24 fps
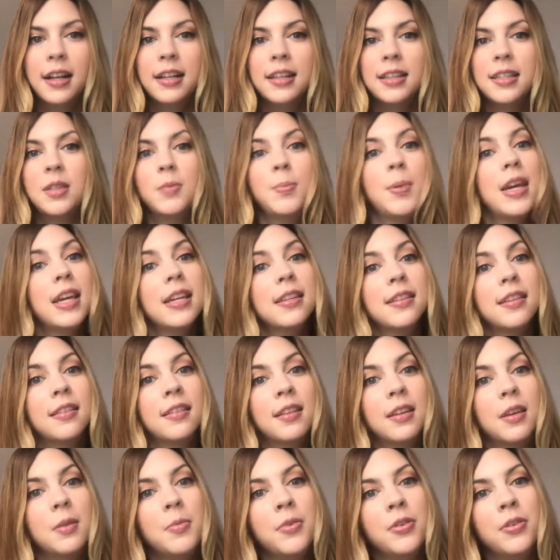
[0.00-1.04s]
space in
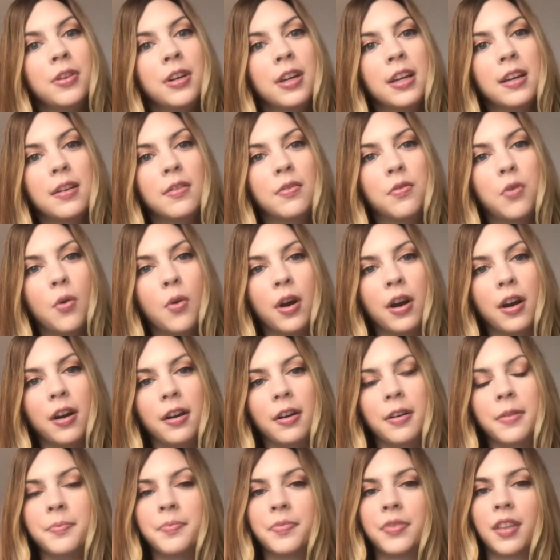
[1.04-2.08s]
the community
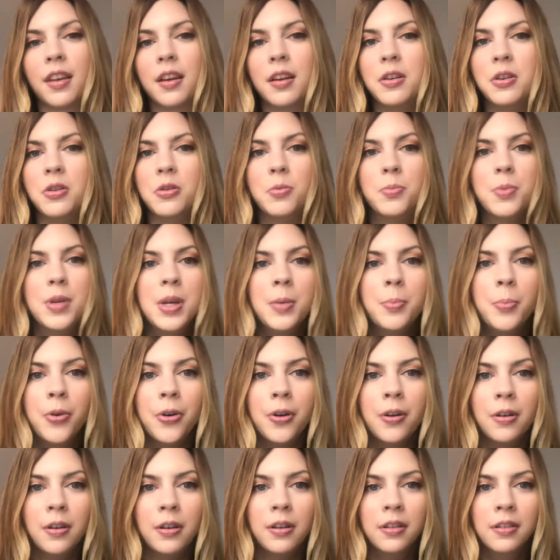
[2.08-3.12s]
for new
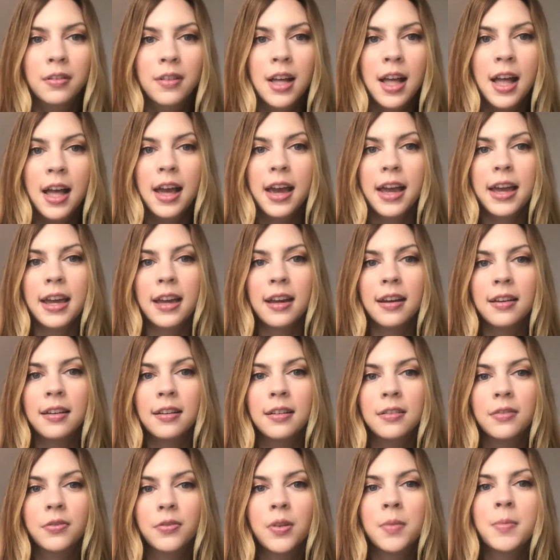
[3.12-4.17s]
people.
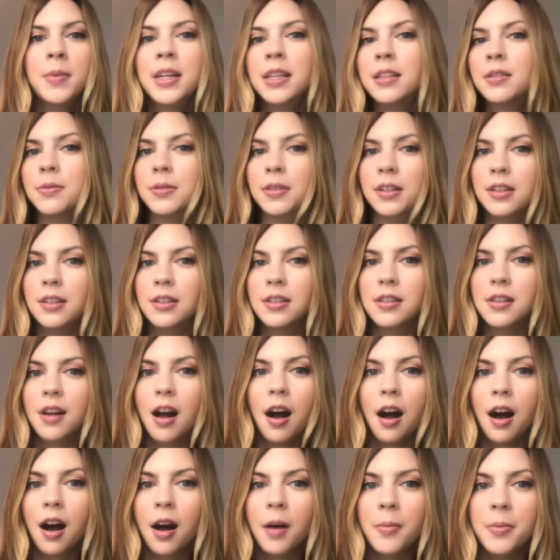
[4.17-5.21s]
And for me, it's really just a
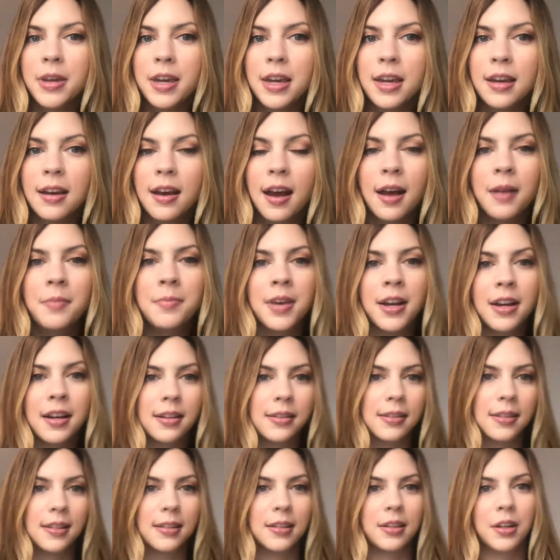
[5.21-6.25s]
hobby. I'm not
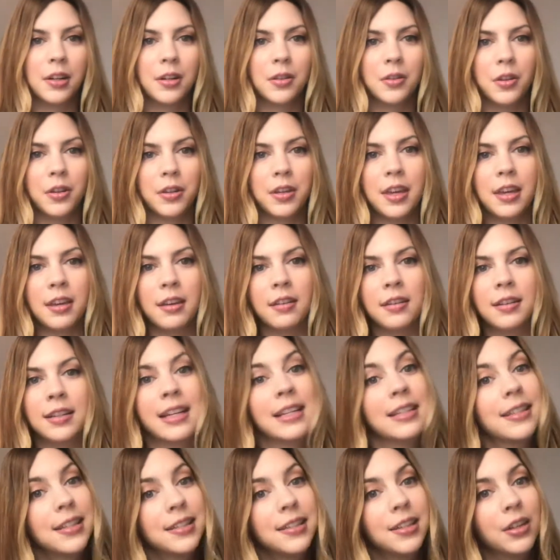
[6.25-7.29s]
necessarily
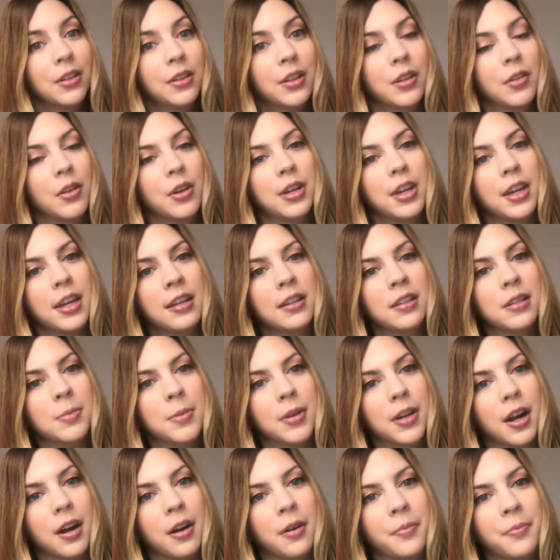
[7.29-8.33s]
looking to
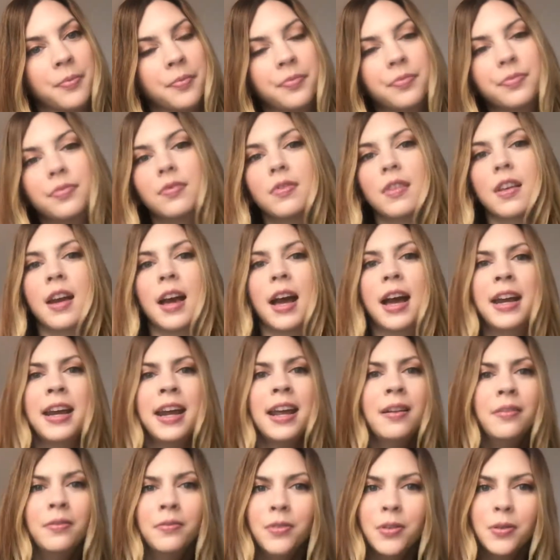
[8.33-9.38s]
become an
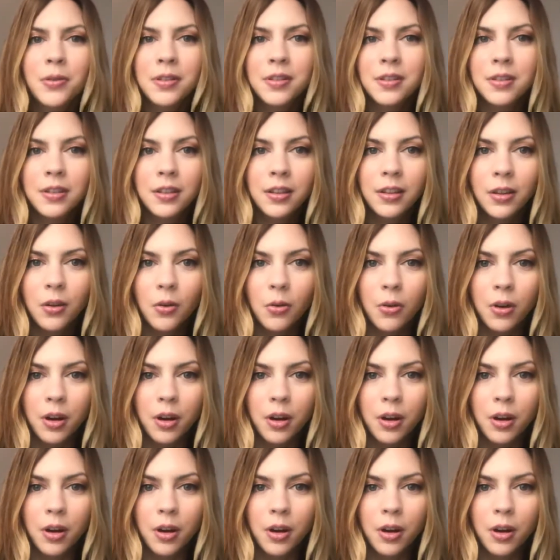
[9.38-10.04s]
influencer